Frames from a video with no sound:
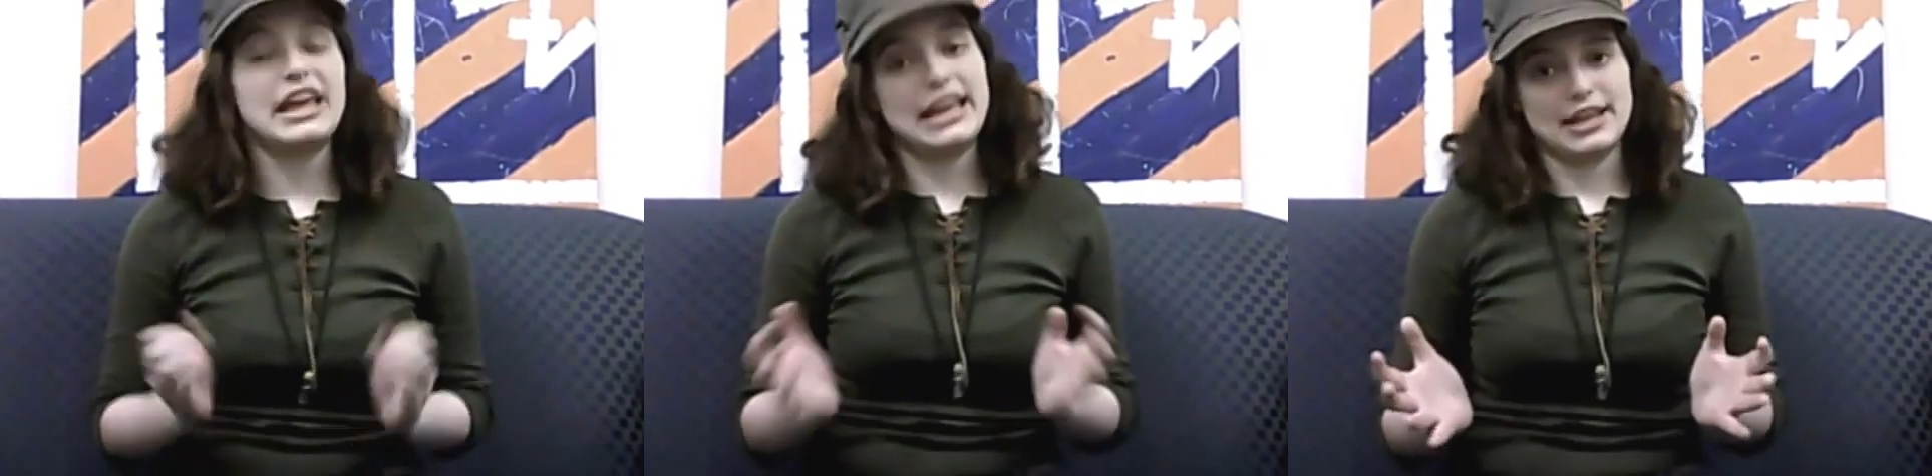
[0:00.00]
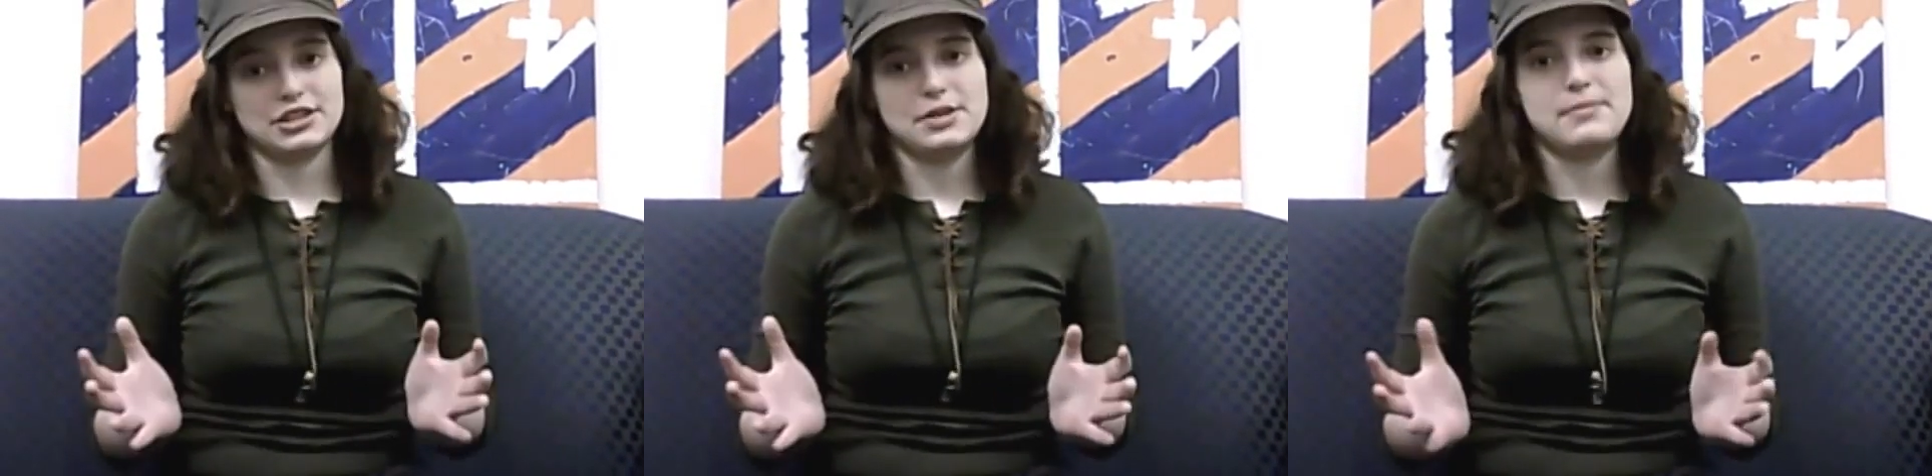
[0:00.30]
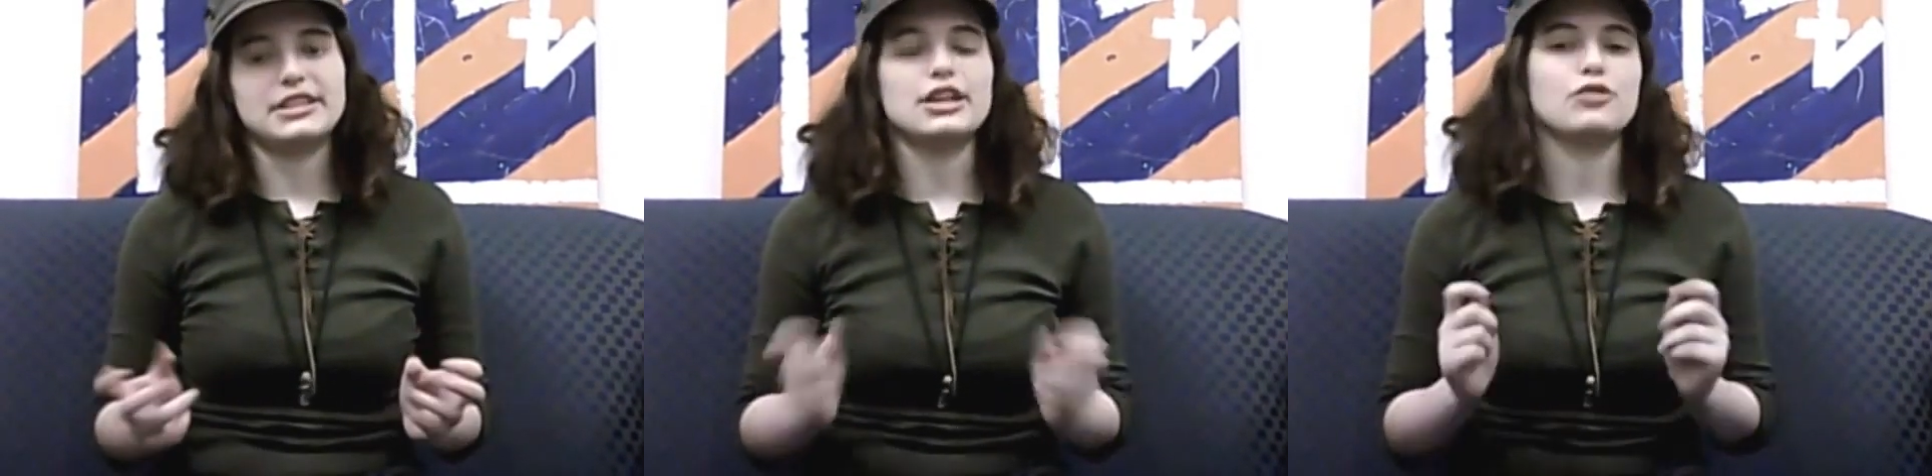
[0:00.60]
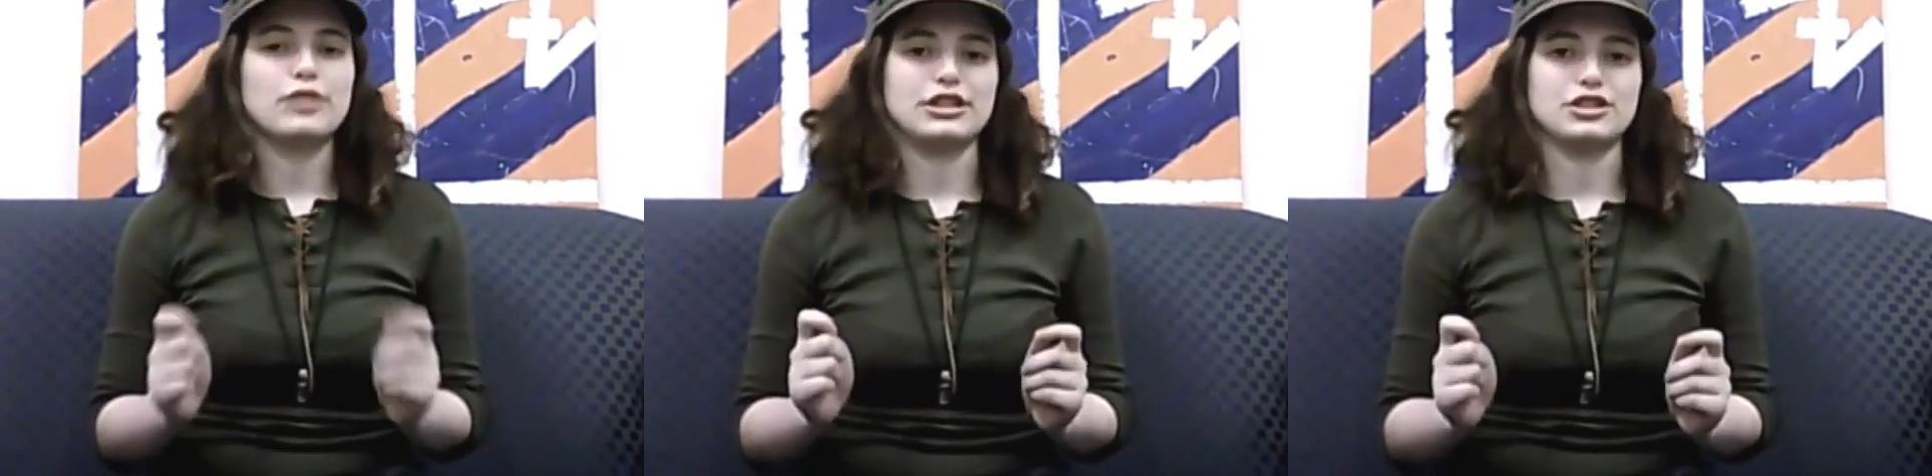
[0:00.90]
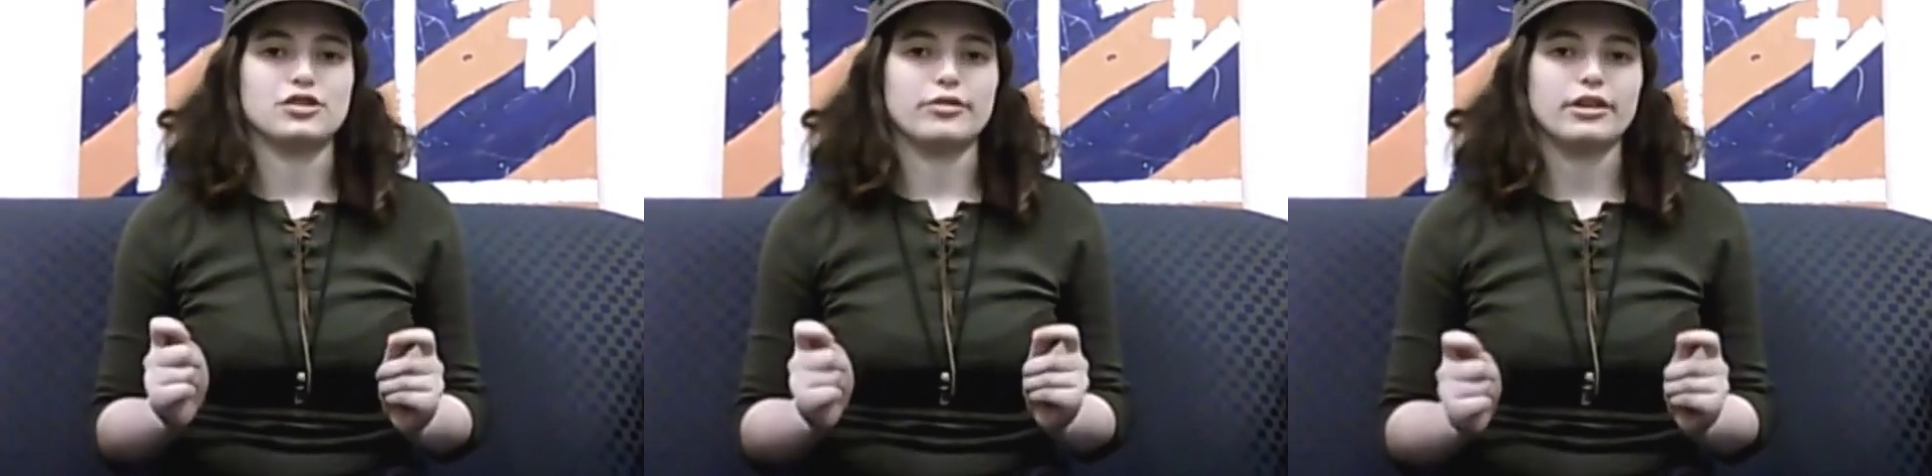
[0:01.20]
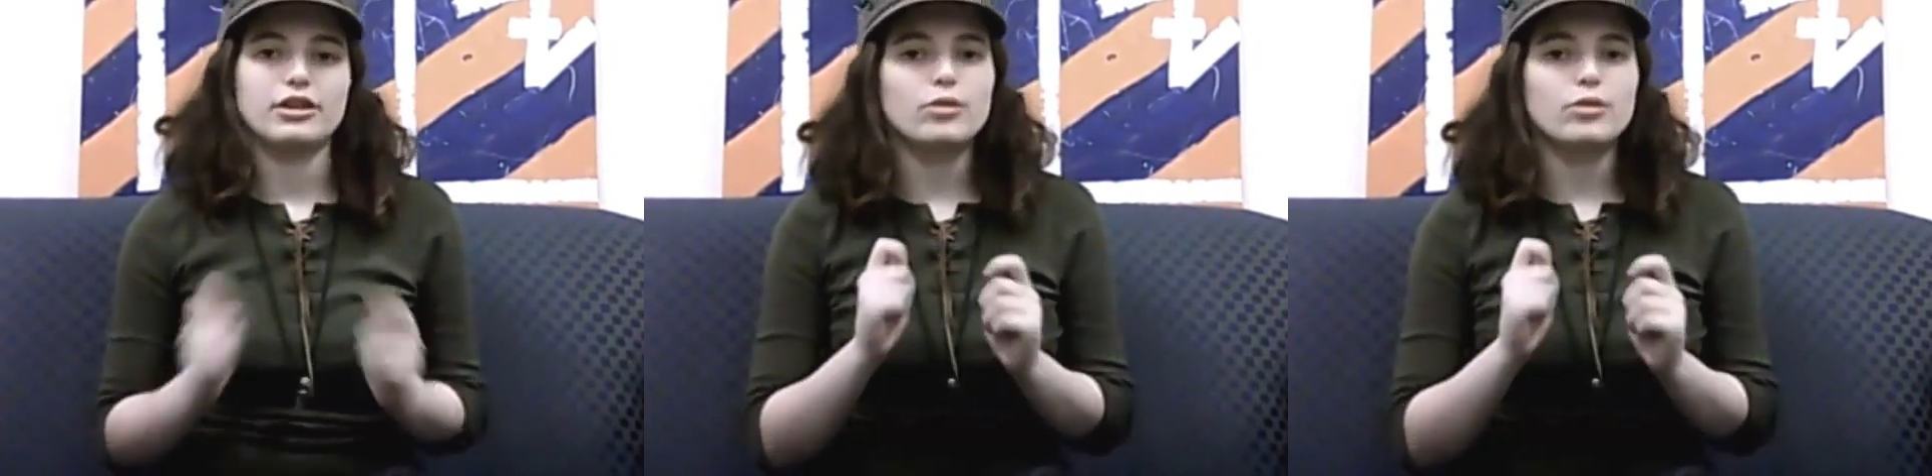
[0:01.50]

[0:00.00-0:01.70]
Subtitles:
It is, but it's not a written story.